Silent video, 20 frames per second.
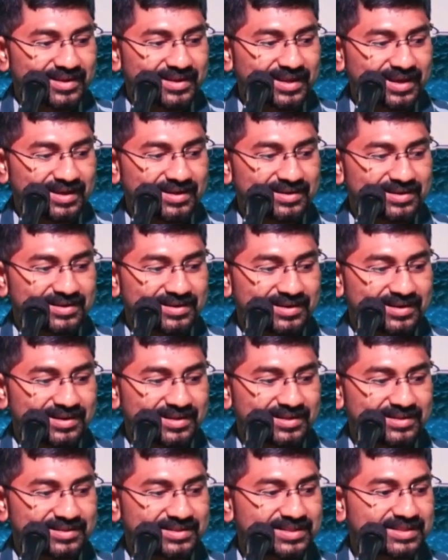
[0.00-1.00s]

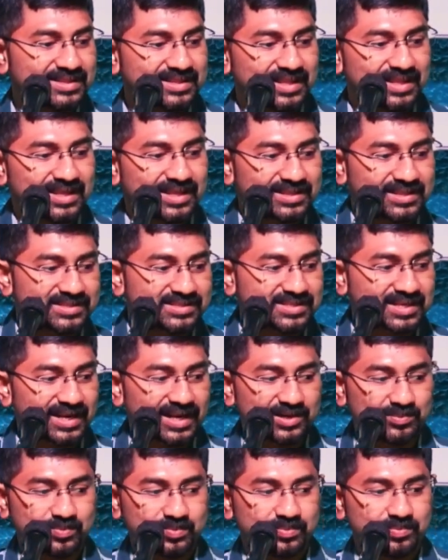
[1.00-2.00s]
yeah, this
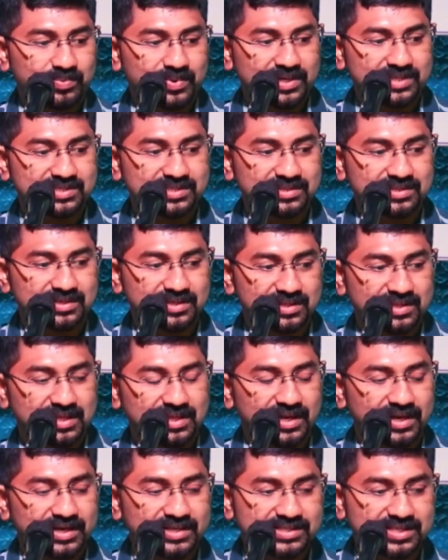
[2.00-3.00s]
right person,
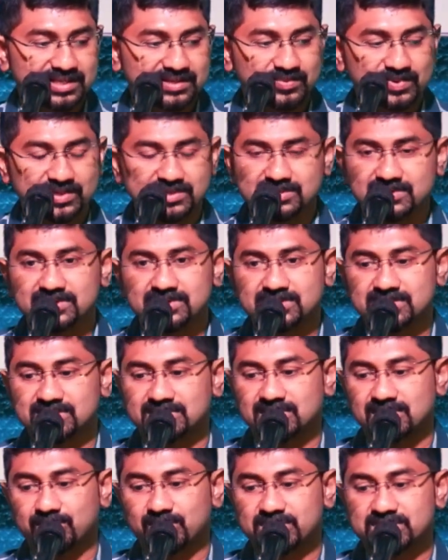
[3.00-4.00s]
the right side person is
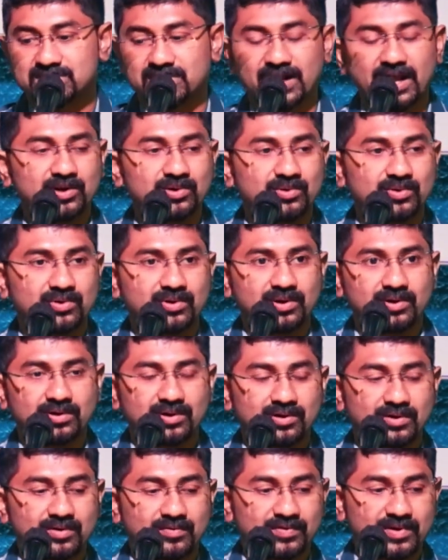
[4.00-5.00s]
uh, Mr. Andrew
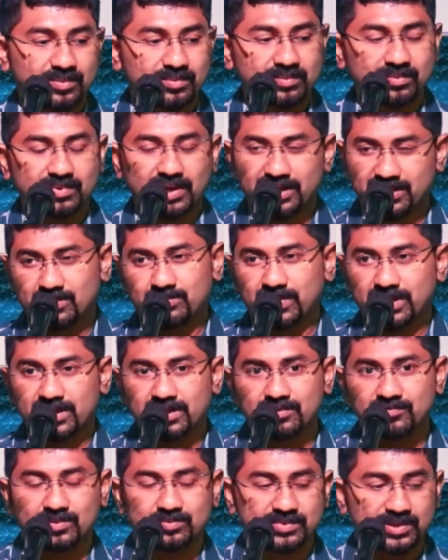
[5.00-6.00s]
uh, from IEM
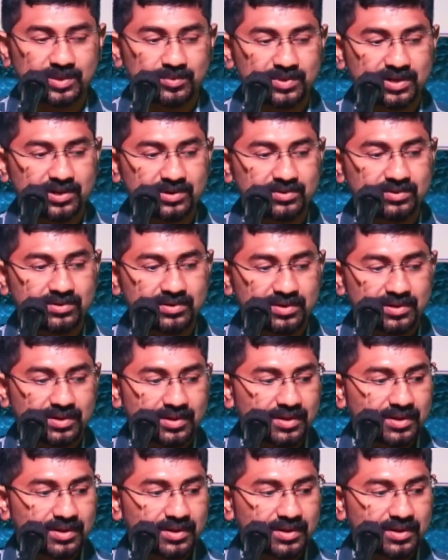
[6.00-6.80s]
again from Tamil Nadu.